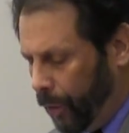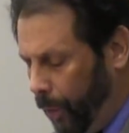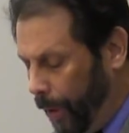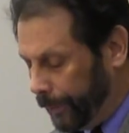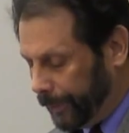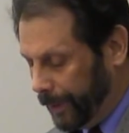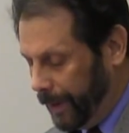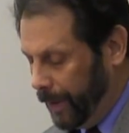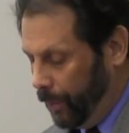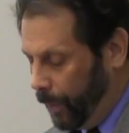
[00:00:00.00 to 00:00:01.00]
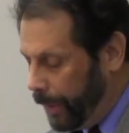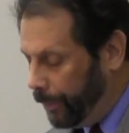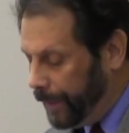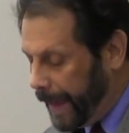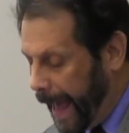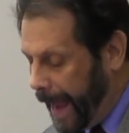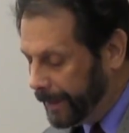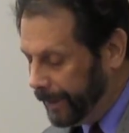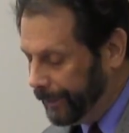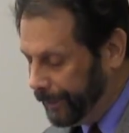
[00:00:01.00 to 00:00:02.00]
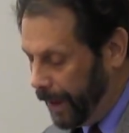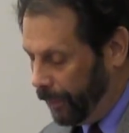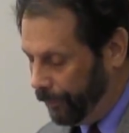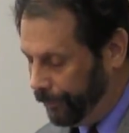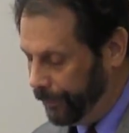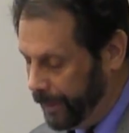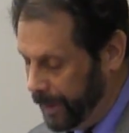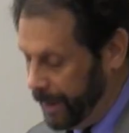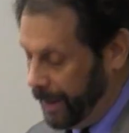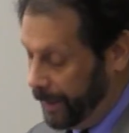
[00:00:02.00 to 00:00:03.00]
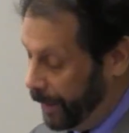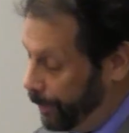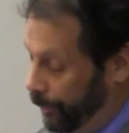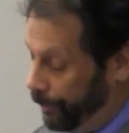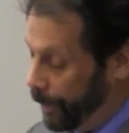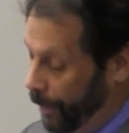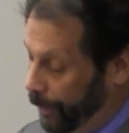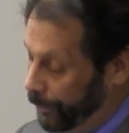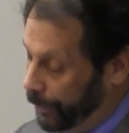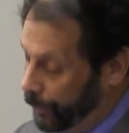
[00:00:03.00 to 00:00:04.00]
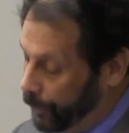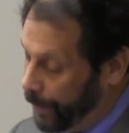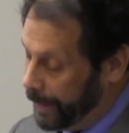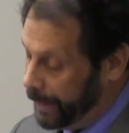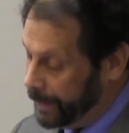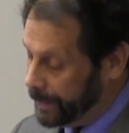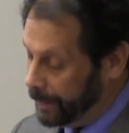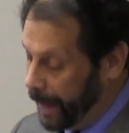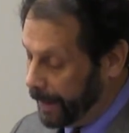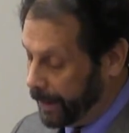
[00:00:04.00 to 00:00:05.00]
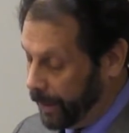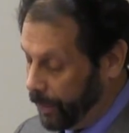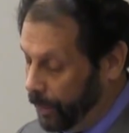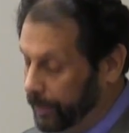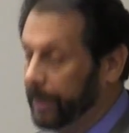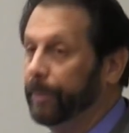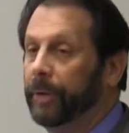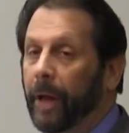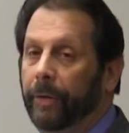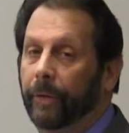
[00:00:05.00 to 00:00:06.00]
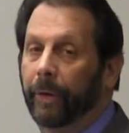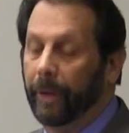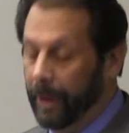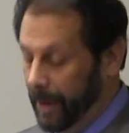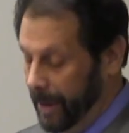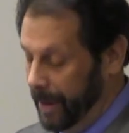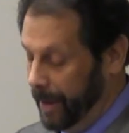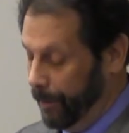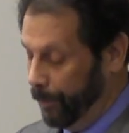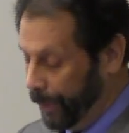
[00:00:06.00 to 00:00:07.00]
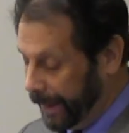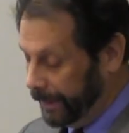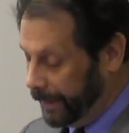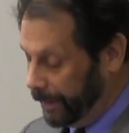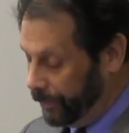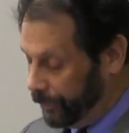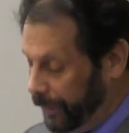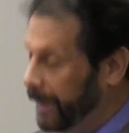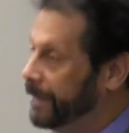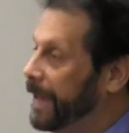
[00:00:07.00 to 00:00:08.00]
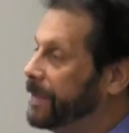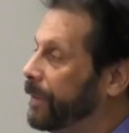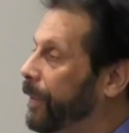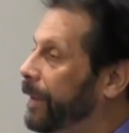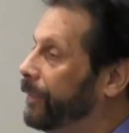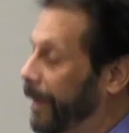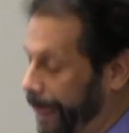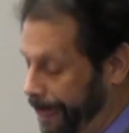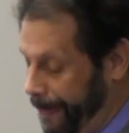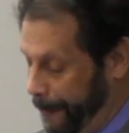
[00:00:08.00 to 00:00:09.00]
Quote, whether the act itself, a number of Poles and Ukrainians alike called it plunder, brigandage, desecration,